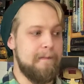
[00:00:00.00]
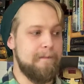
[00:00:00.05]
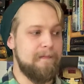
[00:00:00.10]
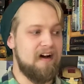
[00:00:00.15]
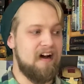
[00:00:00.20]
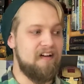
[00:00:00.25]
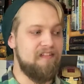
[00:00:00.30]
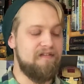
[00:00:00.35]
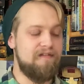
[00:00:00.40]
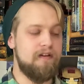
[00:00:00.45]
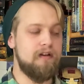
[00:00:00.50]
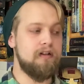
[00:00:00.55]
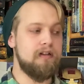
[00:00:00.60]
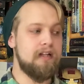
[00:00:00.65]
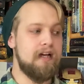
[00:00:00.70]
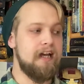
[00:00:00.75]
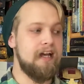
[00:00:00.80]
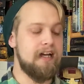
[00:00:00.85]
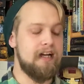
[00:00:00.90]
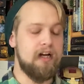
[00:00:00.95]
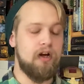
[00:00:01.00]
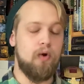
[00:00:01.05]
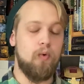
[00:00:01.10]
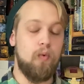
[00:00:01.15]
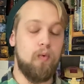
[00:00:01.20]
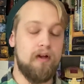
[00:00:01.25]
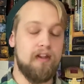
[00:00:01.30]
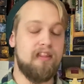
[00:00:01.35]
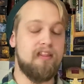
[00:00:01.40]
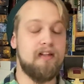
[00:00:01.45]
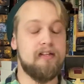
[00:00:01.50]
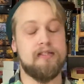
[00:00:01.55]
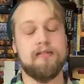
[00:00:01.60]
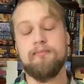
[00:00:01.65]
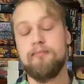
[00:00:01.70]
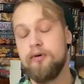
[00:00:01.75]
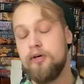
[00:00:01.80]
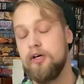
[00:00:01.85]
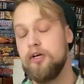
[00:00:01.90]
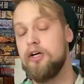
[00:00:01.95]
I feel like with this
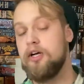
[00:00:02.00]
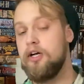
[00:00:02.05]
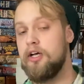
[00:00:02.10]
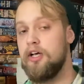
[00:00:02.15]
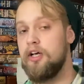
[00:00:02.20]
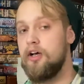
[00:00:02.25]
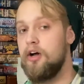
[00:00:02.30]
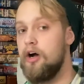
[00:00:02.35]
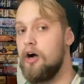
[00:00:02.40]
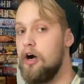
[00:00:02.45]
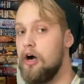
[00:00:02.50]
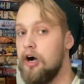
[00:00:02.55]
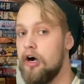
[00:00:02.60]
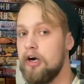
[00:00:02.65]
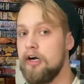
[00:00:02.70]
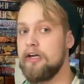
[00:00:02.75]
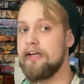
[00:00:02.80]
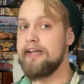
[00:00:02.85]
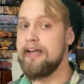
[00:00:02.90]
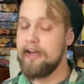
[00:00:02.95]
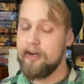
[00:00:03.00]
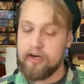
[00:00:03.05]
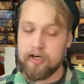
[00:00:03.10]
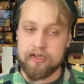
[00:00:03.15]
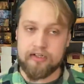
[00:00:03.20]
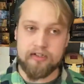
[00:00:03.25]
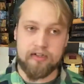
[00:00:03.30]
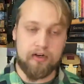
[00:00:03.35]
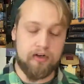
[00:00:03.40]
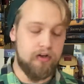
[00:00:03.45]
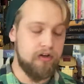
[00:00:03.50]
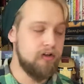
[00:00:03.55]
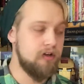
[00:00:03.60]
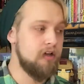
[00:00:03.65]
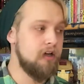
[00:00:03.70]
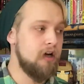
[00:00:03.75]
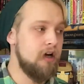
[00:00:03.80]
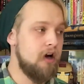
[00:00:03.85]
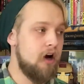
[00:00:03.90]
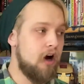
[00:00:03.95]
book, our
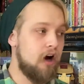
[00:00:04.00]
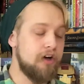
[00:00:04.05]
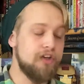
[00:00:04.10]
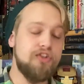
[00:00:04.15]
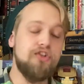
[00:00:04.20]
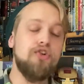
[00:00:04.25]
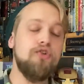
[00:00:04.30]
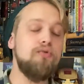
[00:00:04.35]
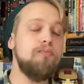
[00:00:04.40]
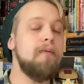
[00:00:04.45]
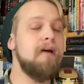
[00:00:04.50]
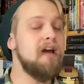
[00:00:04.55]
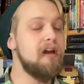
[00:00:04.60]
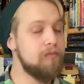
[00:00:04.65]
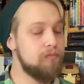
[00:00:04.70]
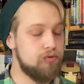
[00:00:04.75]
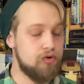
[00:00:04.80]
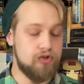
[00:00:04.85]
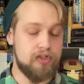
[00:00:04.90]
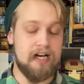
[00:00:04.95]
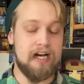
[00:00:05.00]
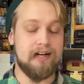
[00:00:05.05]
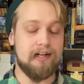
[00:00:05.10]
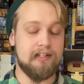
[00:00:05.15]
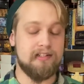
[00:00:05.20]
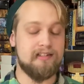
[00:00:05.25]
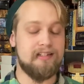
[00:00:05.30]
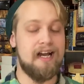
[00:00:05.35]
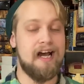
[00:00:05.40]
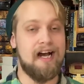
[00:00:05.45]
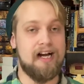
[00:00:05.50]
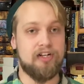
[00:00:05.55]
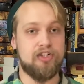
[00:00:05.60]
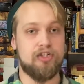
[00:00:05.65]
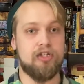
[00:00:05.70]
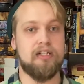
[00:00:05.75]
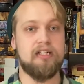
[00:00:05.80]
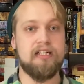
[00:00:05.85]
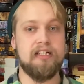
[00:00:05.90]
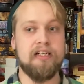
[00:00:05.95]
two main protagonists,
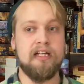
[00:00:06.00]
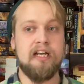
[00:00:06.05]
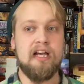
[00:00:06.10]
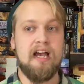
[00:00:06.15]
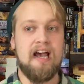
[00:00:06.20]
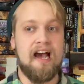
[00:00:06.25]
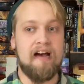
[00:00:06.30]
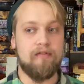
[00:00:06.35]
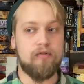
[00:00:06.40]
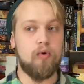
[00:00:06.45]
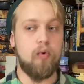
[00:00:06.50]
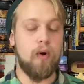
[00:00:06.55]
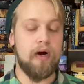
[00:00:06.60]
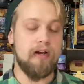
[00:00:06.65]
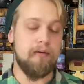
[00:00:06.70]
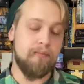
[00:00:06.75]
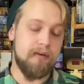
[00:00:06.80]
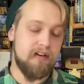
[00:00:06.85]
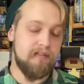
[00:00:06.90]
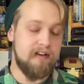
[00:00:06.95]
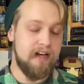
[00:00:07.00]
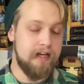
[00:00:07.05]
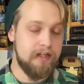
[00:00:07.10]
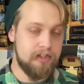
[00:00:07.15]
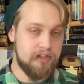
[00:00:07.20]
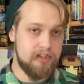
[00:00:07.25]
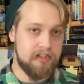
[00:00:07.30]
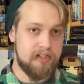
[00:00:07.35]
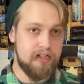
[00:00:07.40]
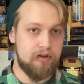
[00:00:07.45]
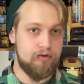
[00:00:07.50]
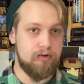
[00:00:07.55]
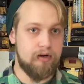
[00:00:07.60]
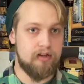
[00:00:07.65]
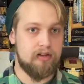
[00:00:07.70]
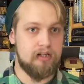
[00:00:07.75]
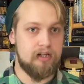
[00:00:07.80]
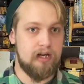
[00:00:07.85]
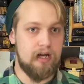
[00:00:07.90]
actually, have quite a bit of agency throughout